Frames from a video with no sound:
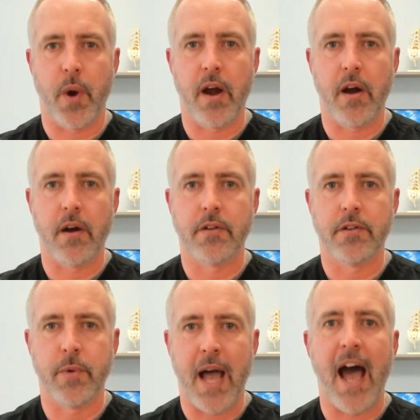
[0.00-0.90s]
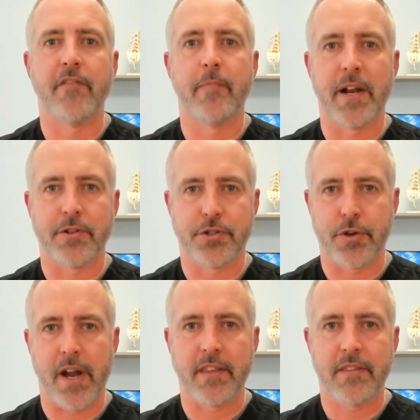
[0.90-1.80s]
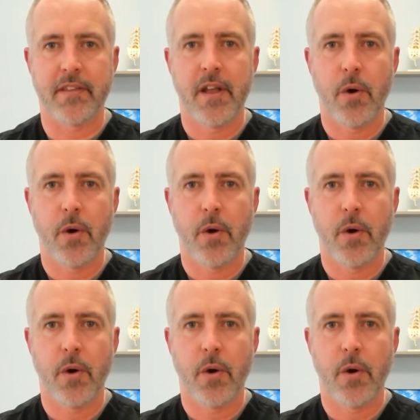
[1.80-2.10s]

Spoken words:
where you have better strength,